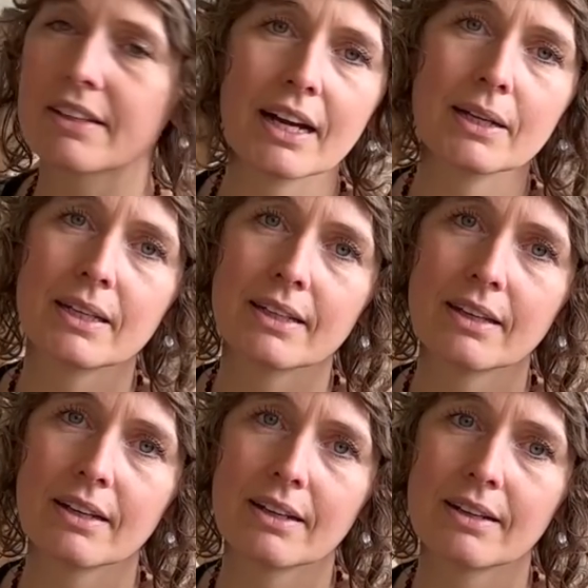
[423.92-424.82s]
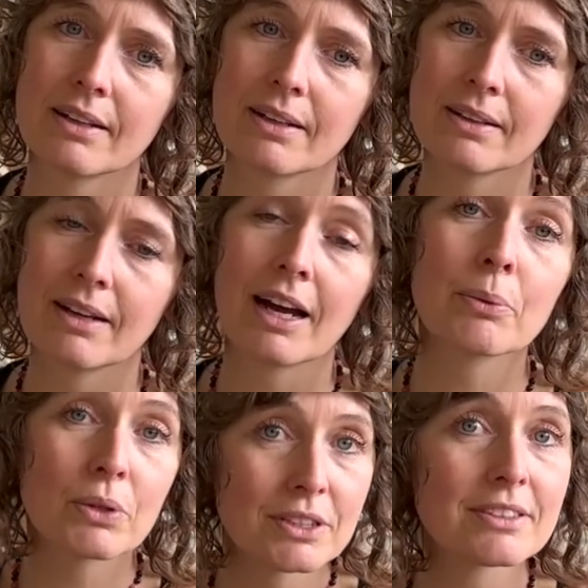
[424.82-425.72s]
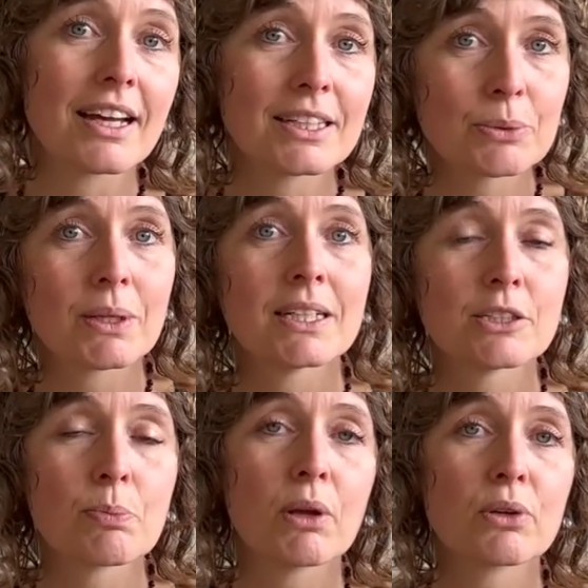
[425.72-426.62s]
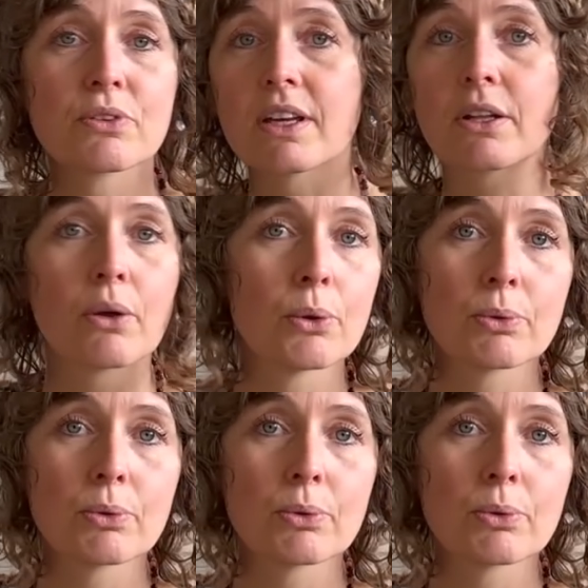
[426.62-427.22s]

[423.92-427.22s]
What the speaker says: I will decide when it's blocked and all